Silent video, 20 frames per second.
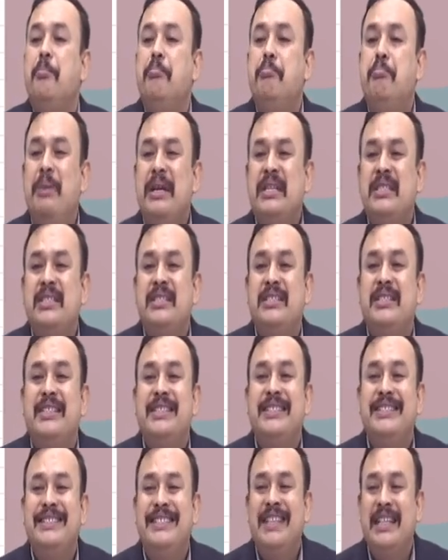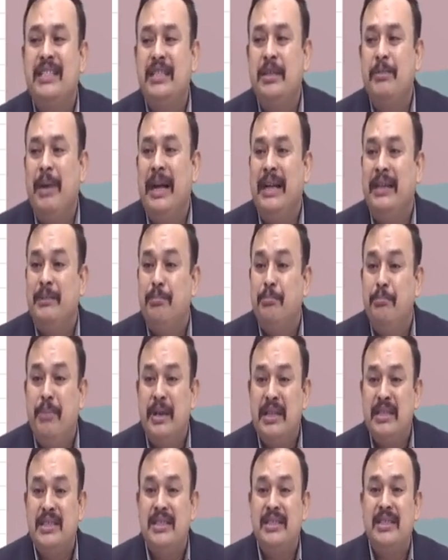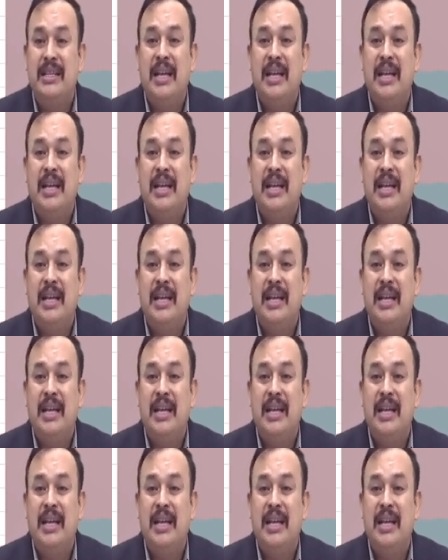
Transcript: best judgment, best